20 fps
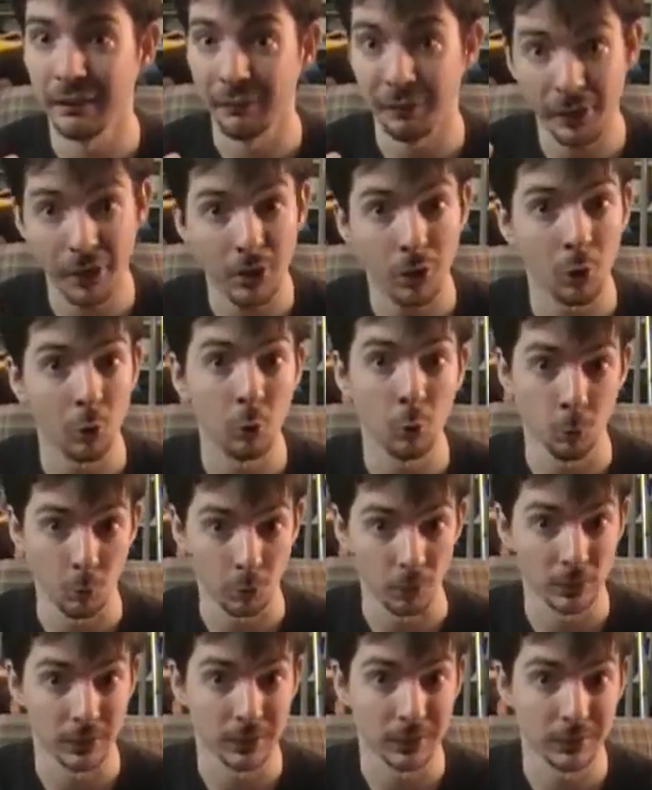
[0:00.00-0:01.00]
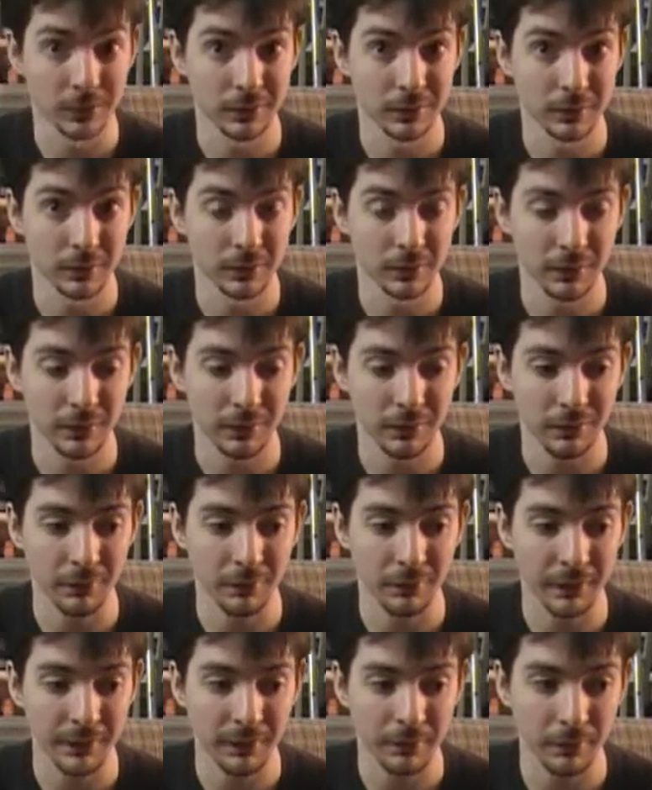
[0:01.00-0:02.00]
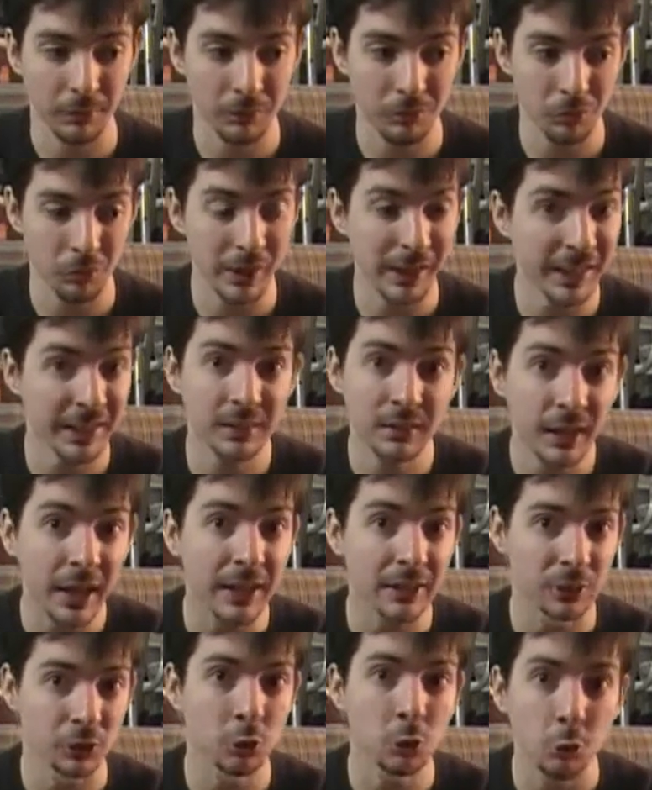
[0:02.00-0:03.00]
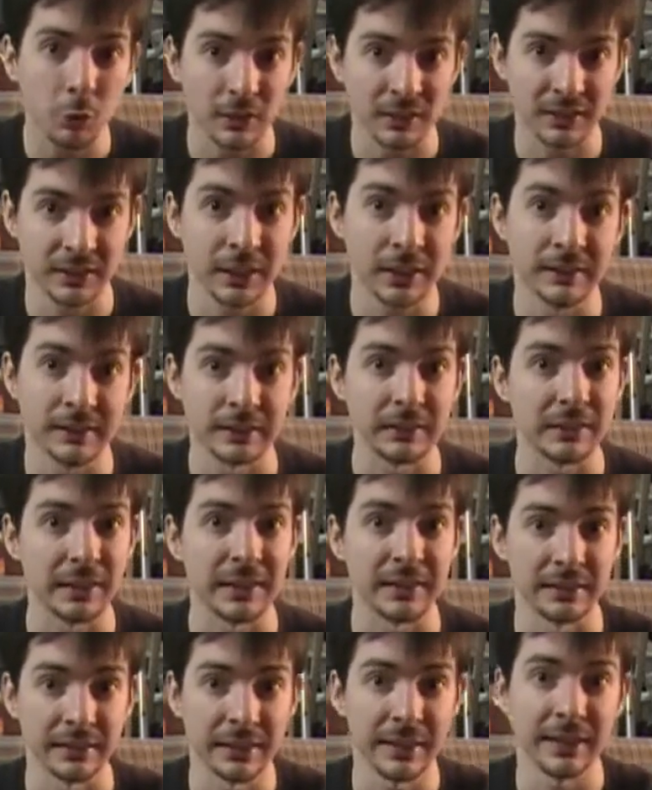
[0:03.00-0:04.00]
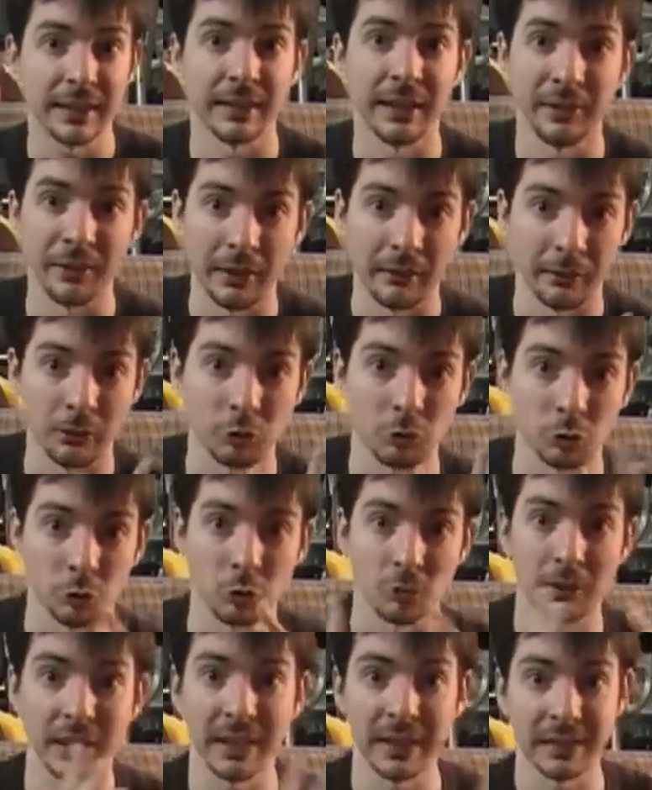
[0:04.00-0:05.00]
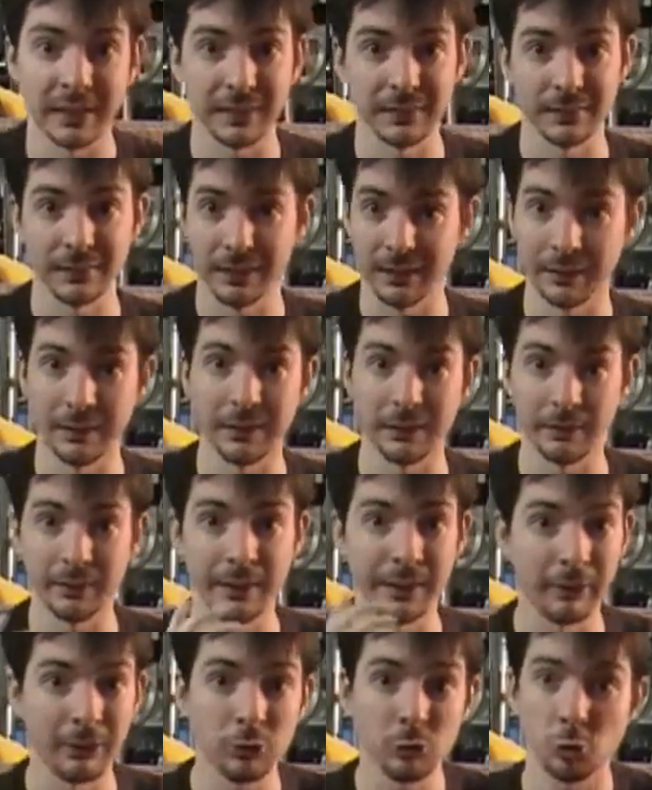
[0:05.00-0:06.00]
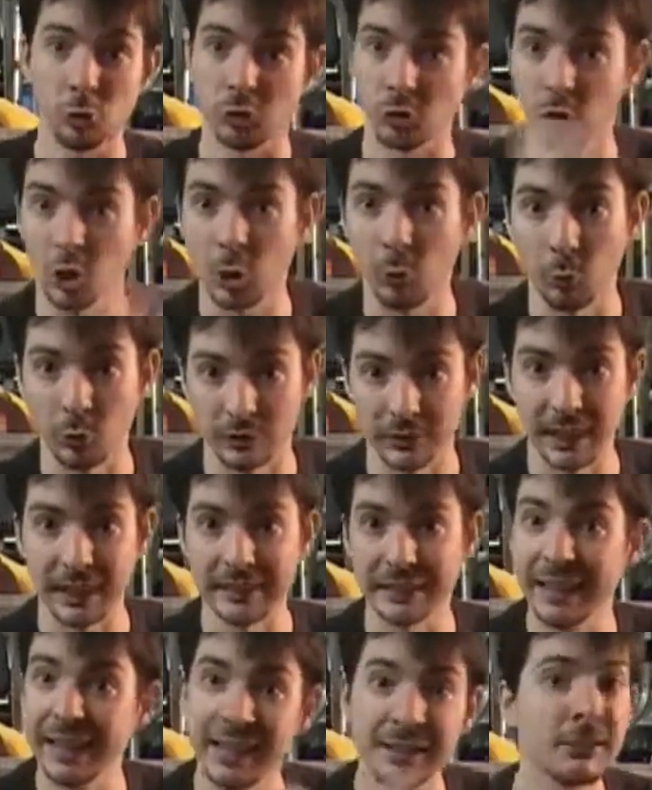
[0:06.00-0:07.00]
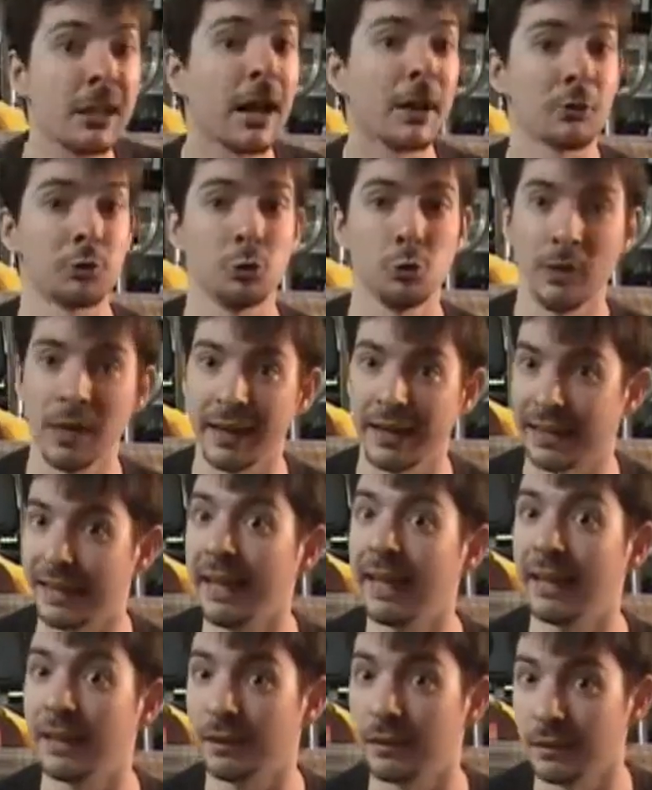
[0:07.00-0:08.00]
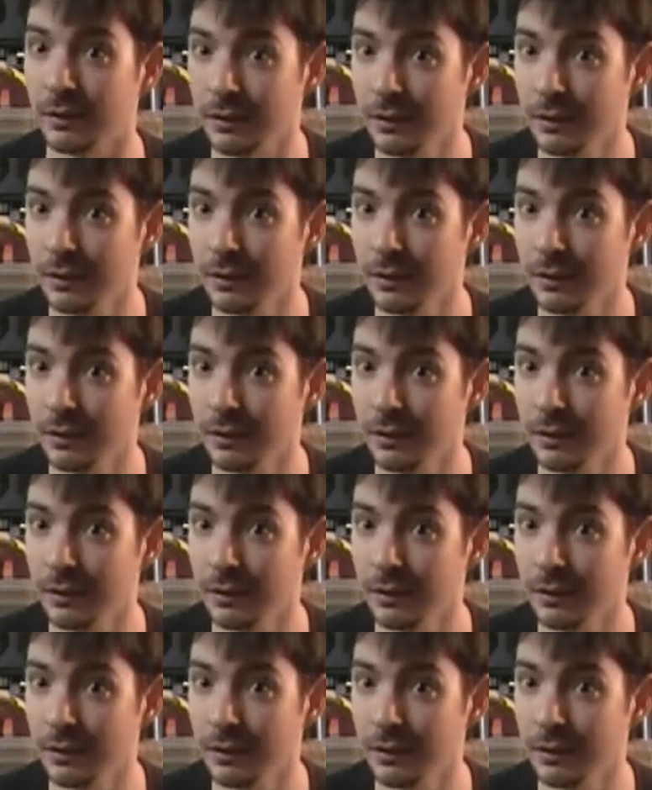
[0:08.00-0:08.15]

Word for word: They're old. Like they cannot do the stunts that they did in the original days and or the original Star Wars days. They cannot do that again.